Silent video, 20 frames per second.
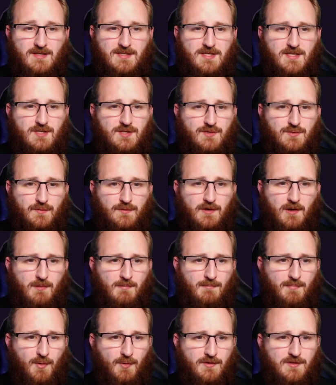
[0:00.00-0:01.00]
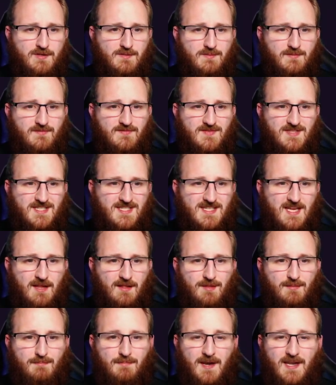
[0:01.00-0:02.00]
joint on points with 6th
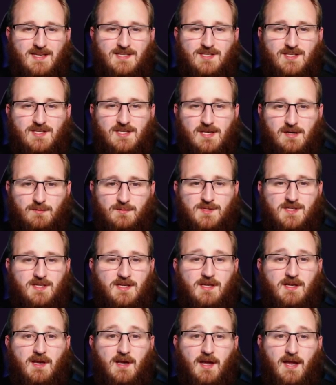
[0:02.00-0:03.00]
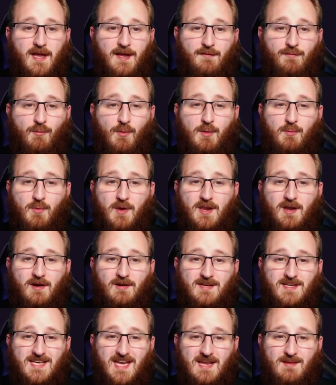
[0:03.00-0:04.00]
place Chelsea. If we win our
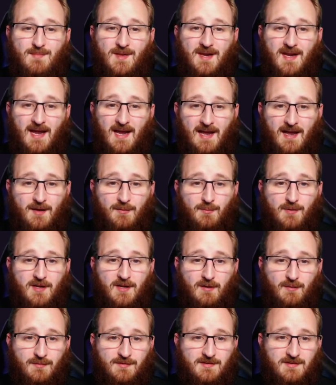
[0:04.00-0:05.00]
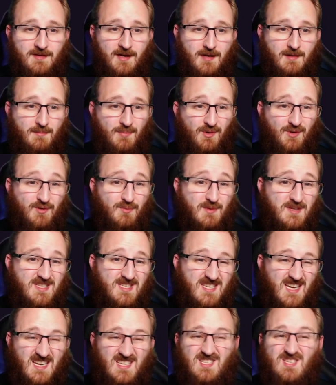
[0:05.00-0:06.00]
game in hand, we can go on to 9 points, which is
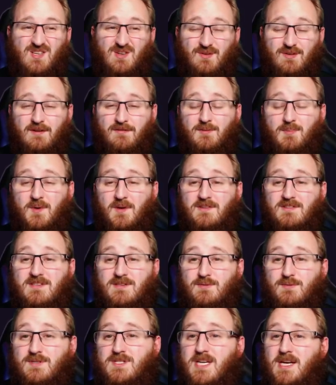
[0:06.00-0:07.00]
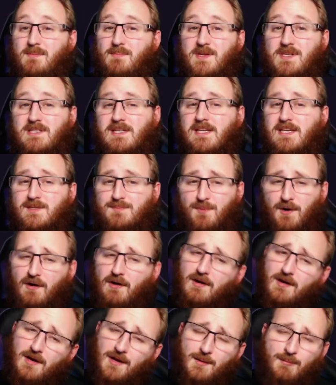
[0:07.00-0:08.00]
actually good enough to put us into a Champions League spot.
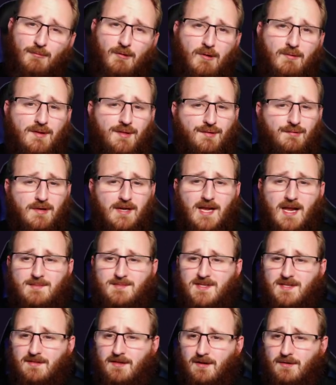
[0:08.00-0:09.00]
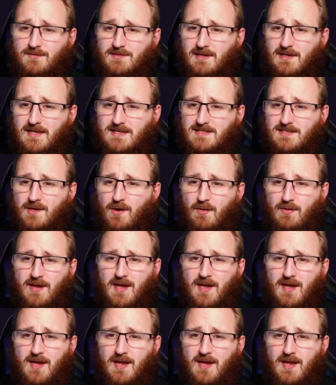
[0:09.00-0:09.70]
We're only 3 games in though, so let's not get